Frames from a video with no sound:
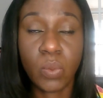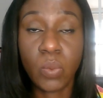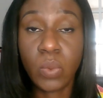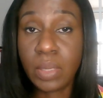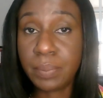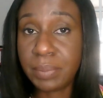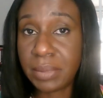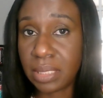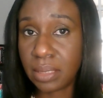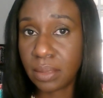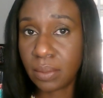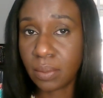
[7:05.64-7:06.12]

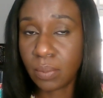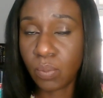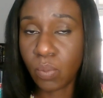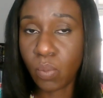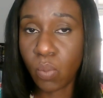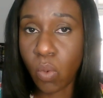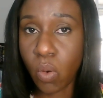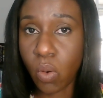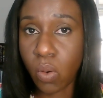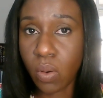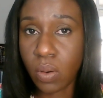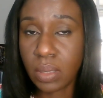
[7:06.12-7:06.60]
women
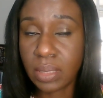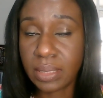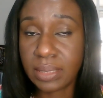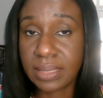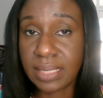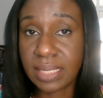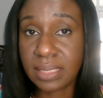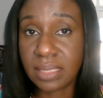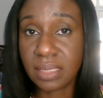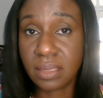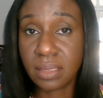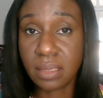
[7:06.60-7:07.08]
more
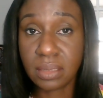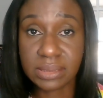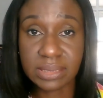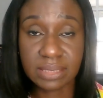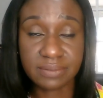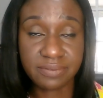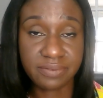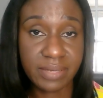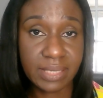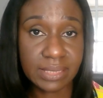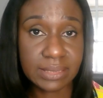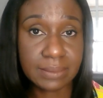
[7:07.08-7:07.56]
than it does
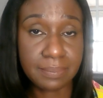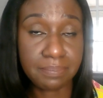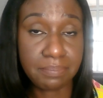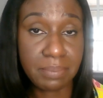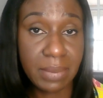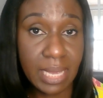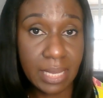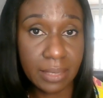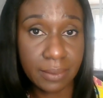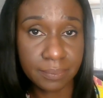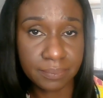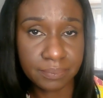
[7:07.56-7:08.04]
affect
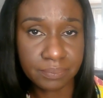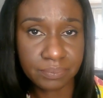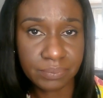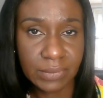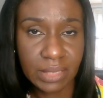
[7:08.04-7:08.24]
men.